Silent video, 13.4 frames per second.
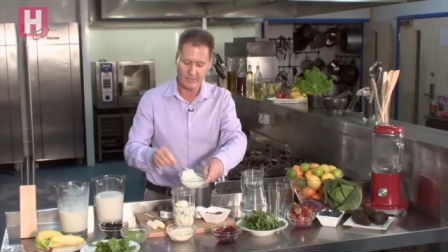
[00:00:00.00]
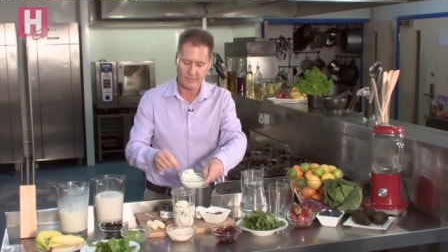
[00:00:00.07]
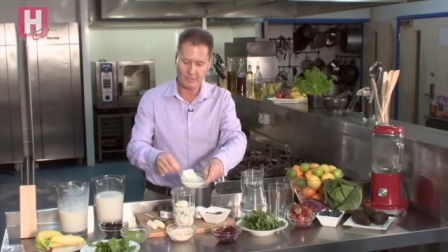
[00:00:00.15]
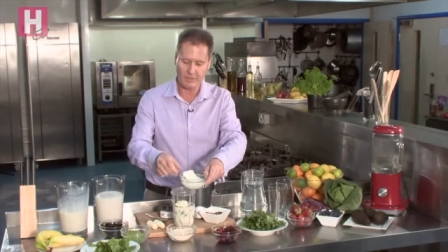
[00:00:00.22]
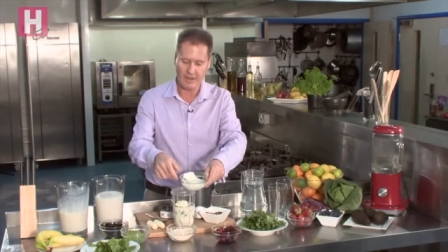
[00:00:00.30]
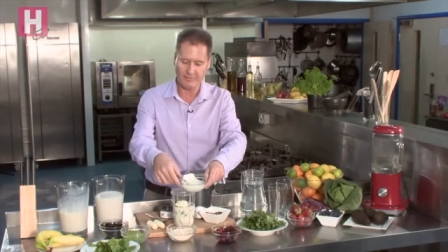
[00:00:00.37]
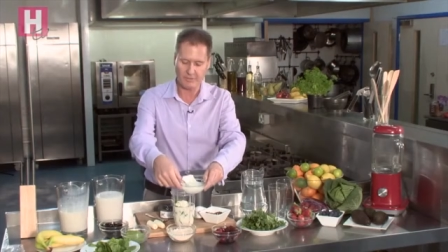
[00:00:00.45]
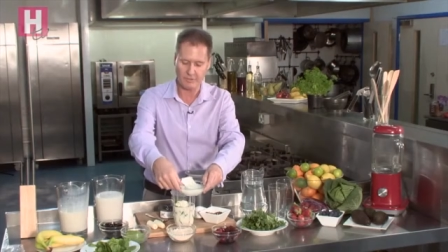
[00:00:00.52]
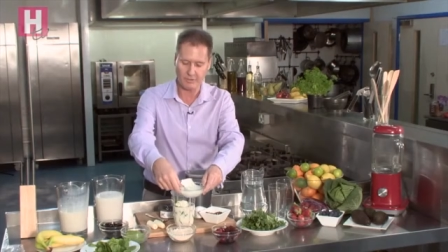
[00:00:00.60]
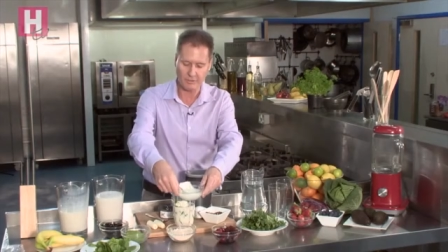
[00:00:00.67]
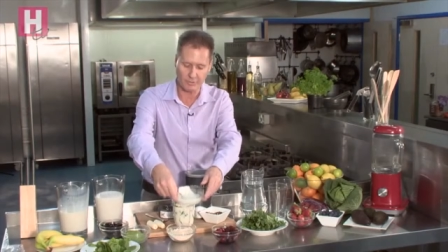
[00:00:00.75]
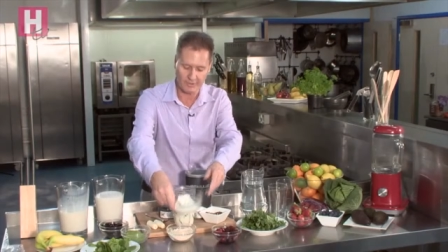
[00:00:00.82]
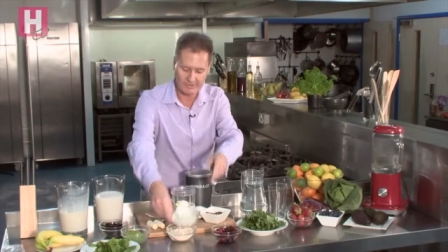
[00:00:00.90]
you have the
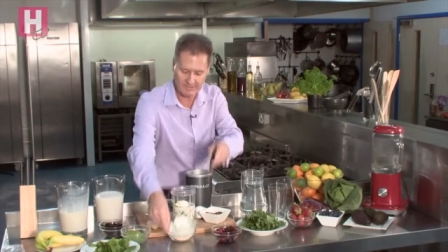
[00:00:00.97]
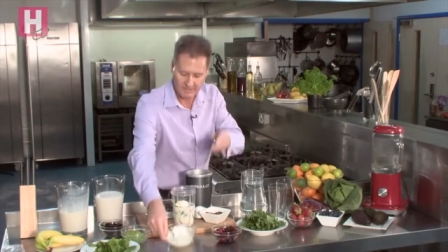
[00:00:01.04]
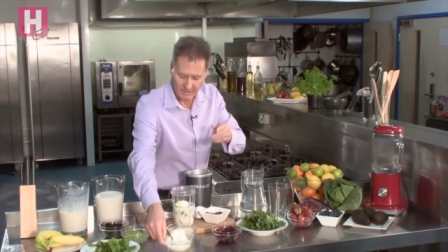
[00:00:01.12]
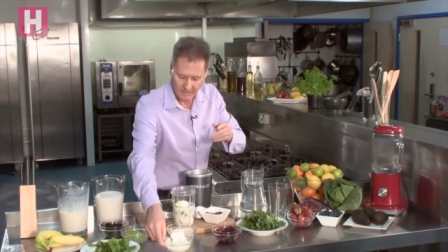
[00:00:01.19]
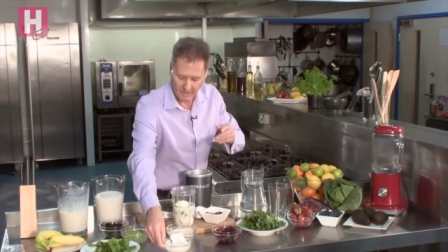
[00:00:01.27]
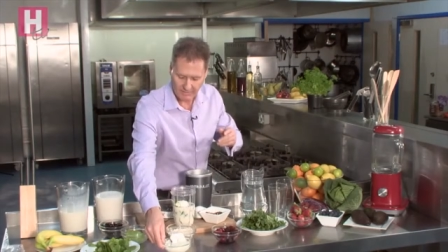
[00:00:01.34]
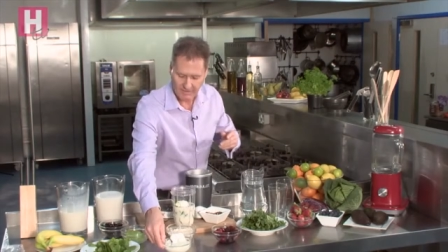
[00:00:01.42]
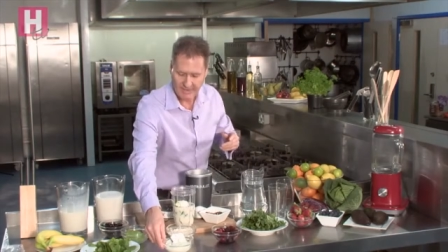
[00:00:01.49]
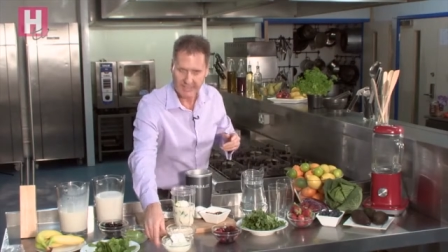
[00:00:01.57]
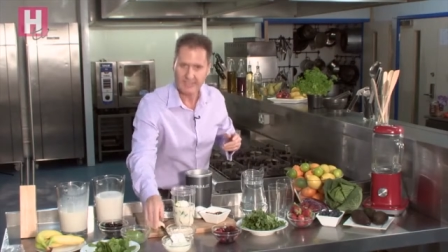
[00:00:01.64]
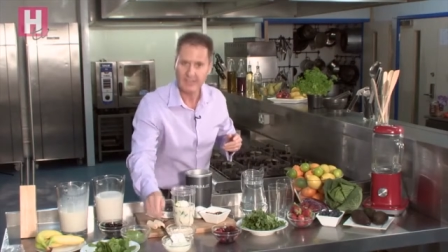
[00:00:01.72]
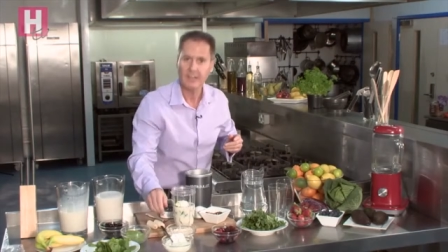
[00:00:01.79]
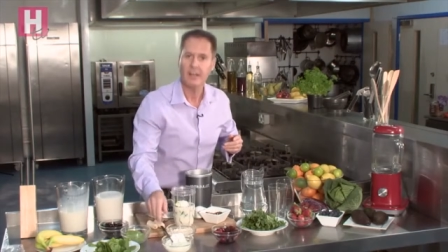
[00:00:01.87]
choice of
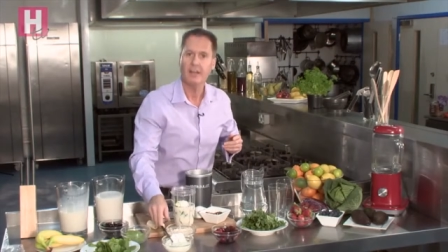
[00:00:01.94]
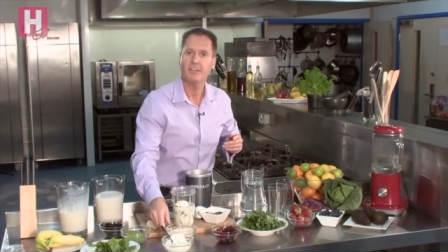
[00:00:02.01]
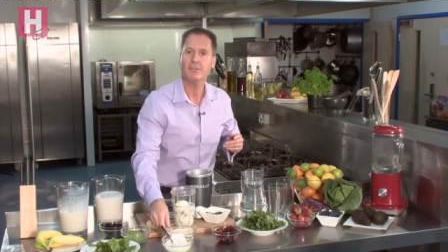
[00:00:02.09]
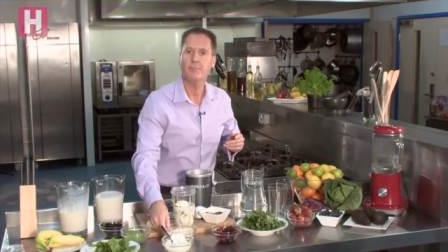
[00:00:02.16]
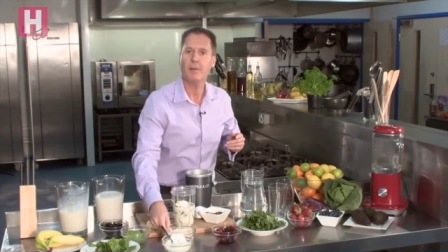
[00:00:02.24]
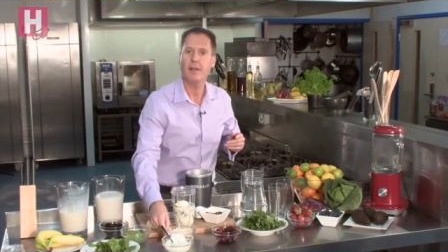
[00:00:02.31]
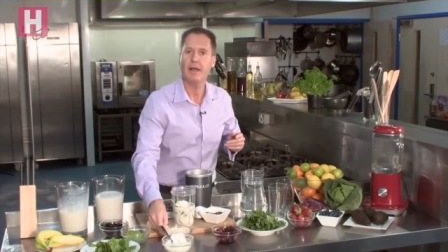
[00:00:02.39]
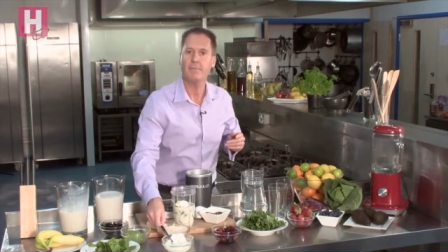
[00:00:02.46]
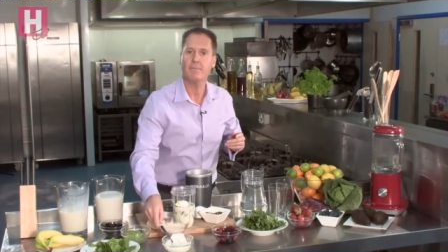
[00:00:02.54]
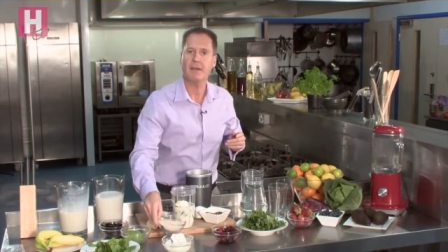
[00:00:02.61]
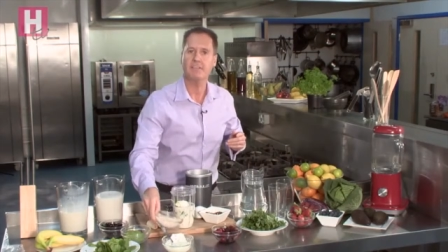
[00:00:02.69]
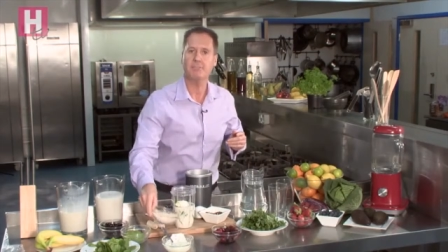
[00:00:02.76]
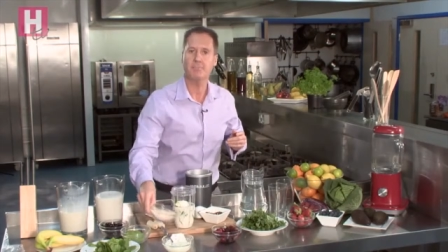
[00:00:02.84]
adding some
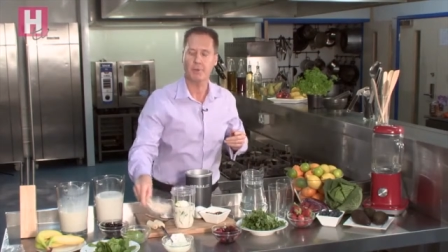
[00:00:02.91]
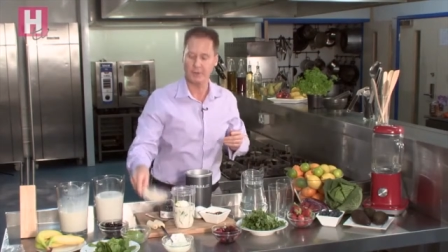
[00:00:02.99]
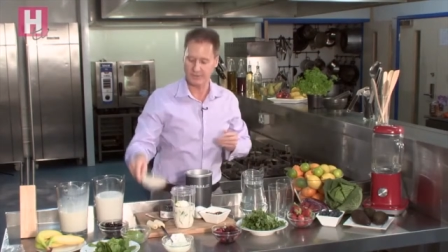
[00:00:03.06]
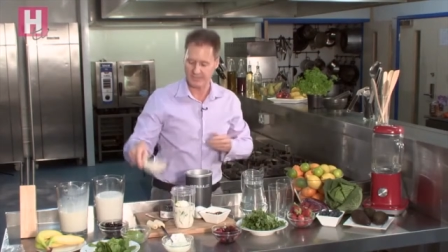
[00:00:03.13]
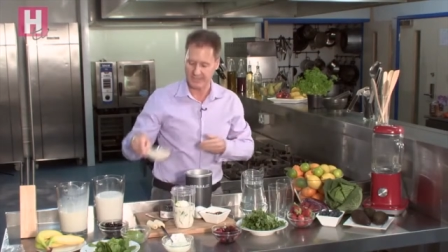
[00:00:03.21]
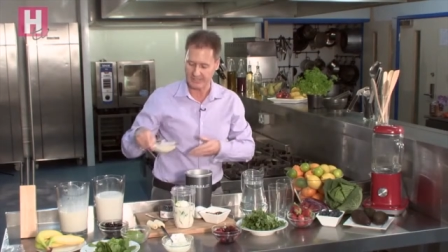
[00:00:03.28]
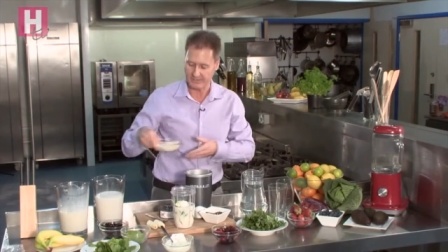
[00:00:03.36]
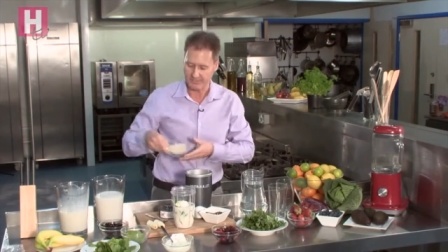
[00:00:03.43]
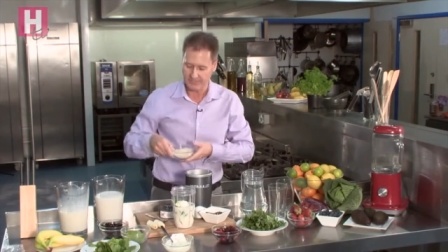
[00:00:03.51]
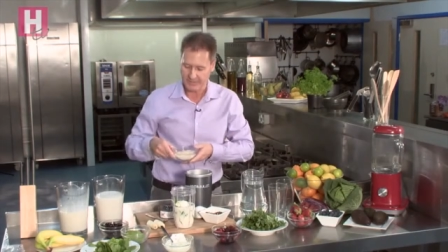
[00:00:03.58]
plant-based protein.